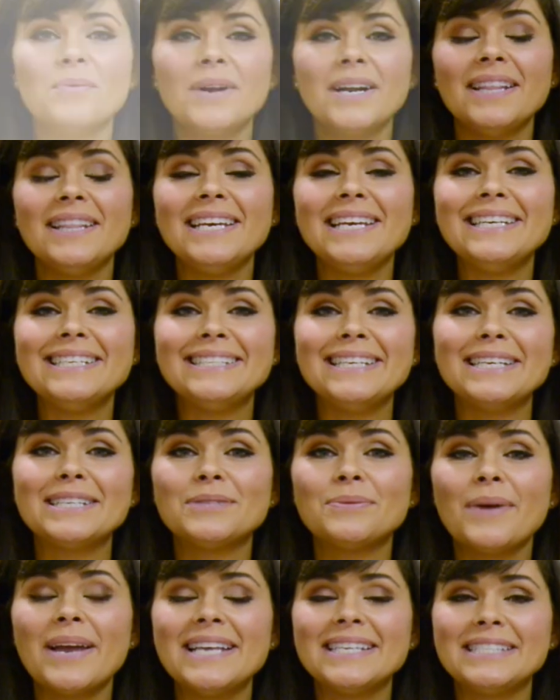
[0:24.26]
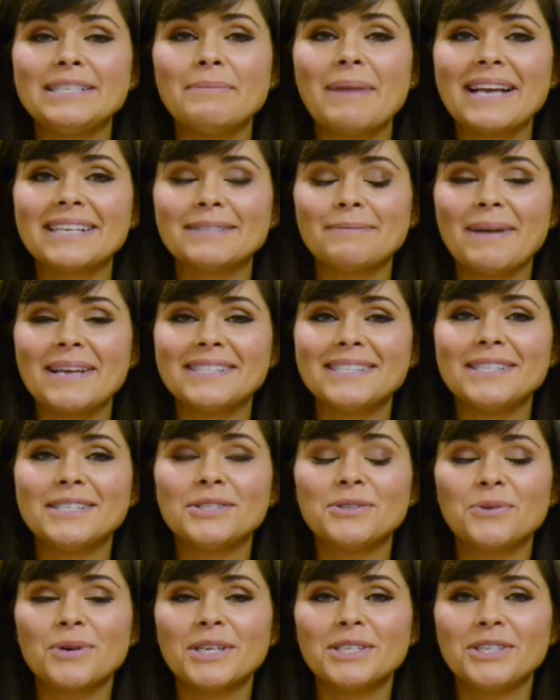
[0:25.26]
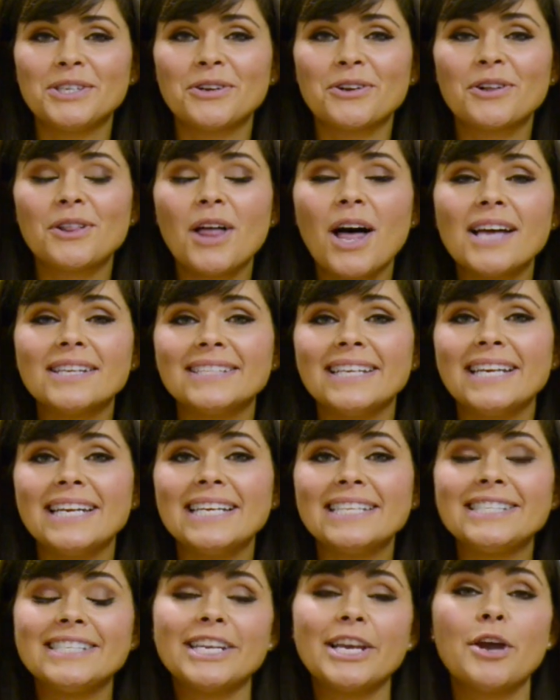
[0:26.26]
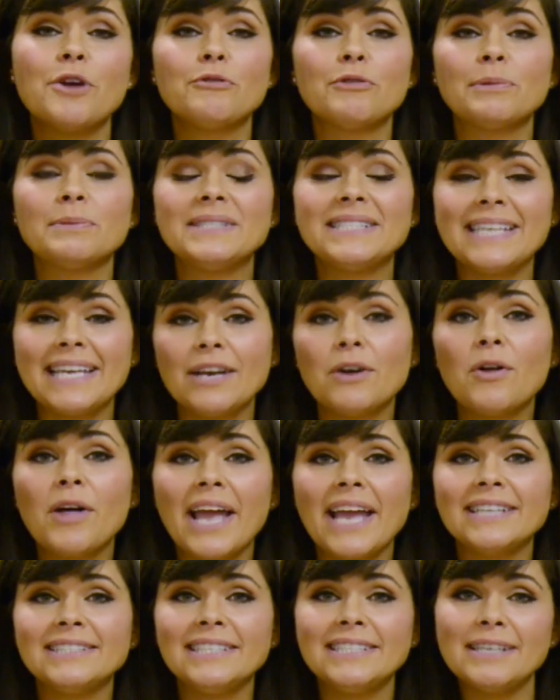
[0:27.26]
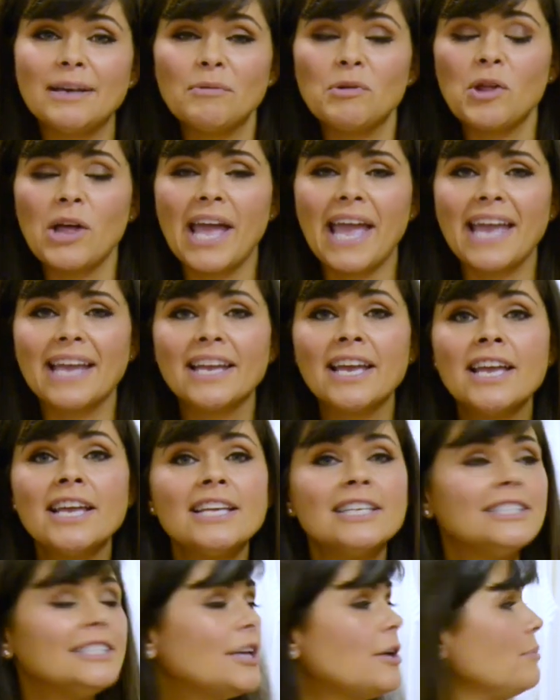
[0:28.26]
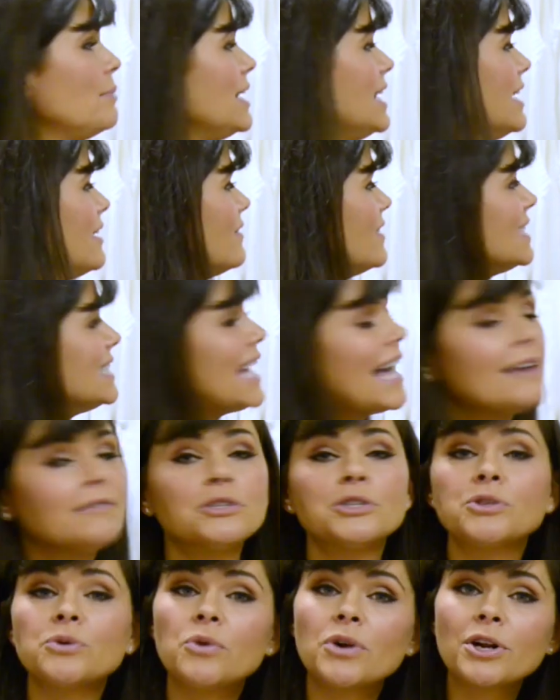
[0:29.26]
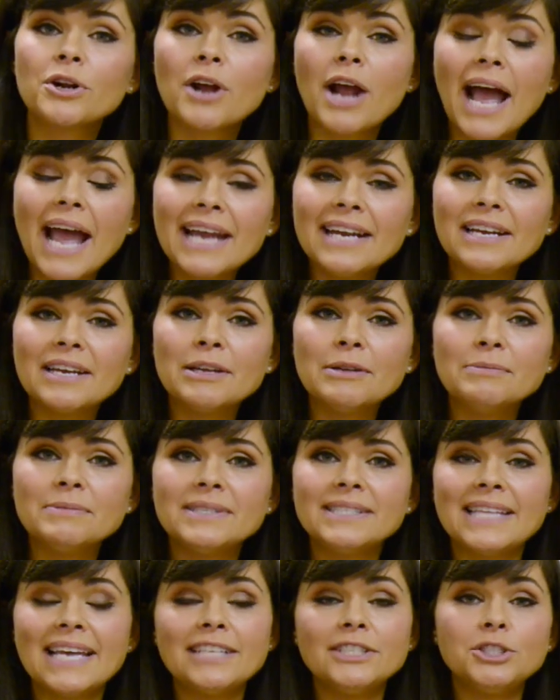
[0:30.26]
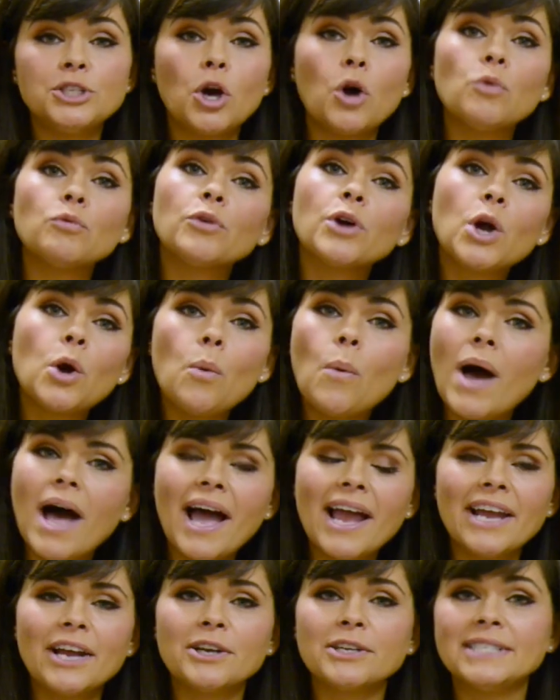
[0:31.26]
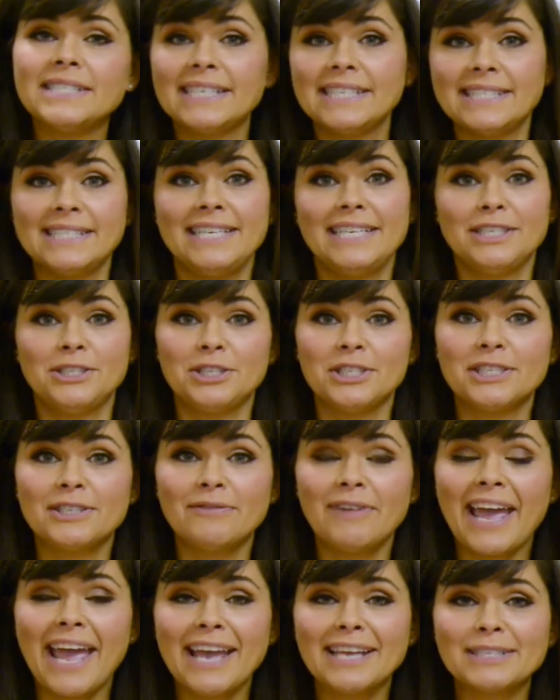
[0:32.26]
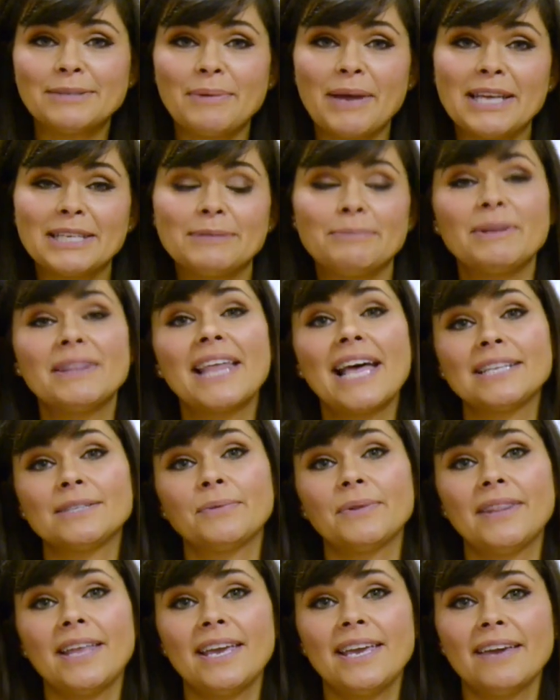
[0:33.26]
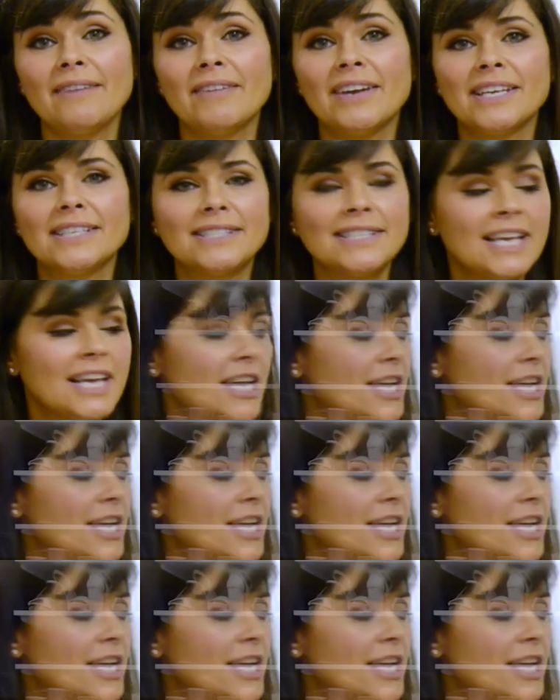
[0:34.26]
One of the easiest ways to maximize the storage in your closet is to go from single hang to double hang. So many of us have shorter items that don't require 60 inches of hang space, but that's what they give us.